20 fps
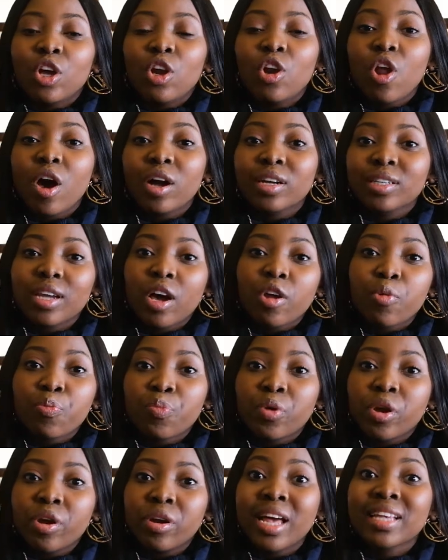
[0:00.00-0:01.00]
lockdown
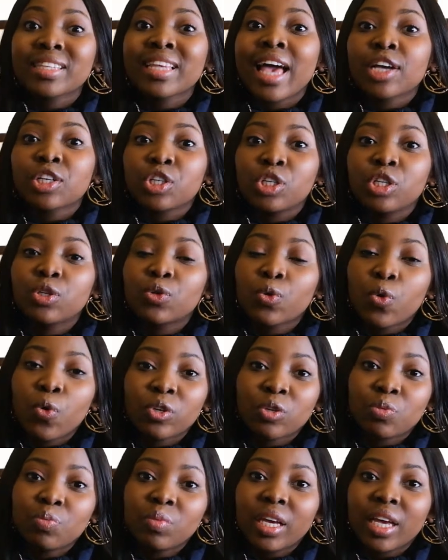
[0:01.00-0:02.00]
period has actually
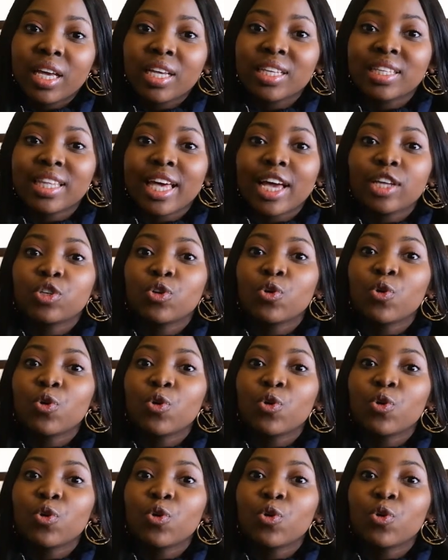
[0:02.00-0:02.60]
taught me is that